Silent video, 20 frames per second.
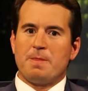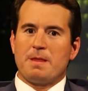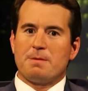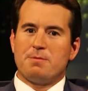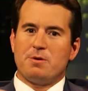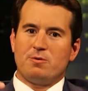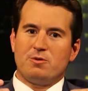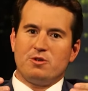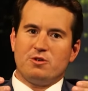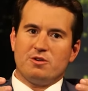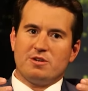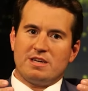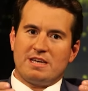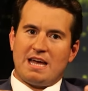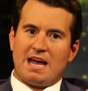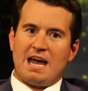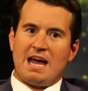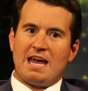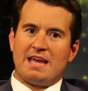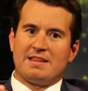But when you're a
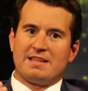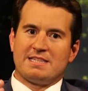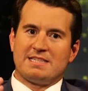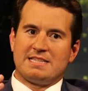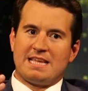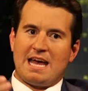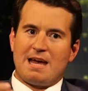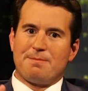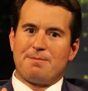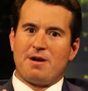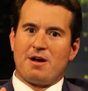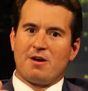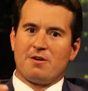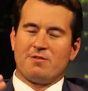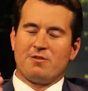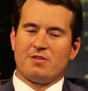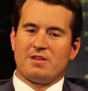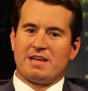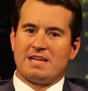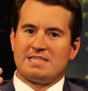guy that's that
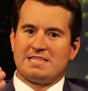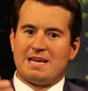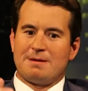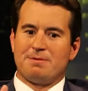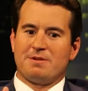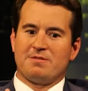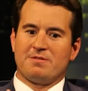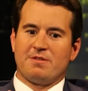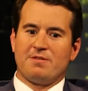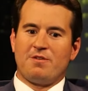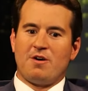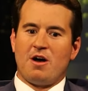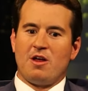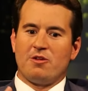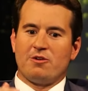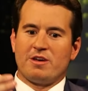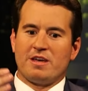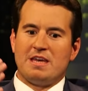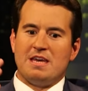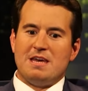powerful, that has that big of a
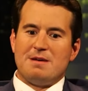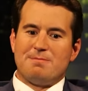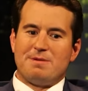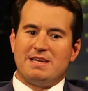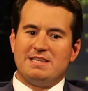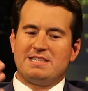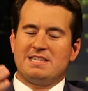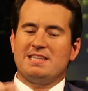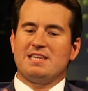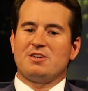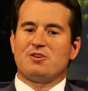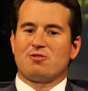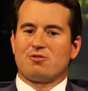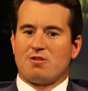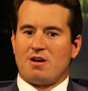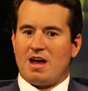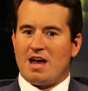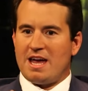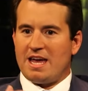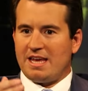following, basically
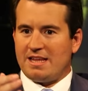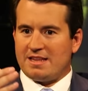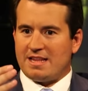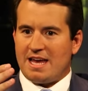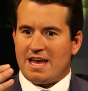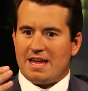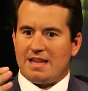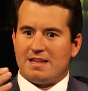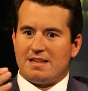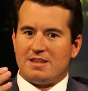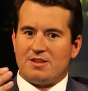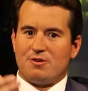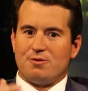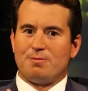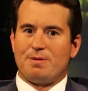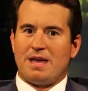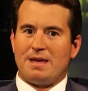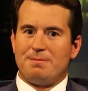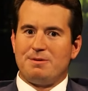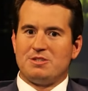crying that little
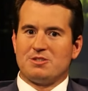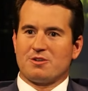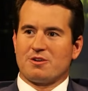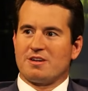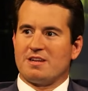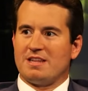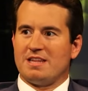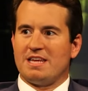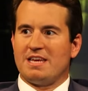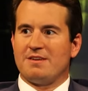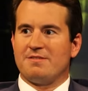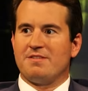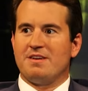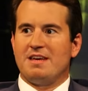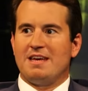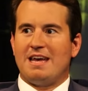babies are going to live,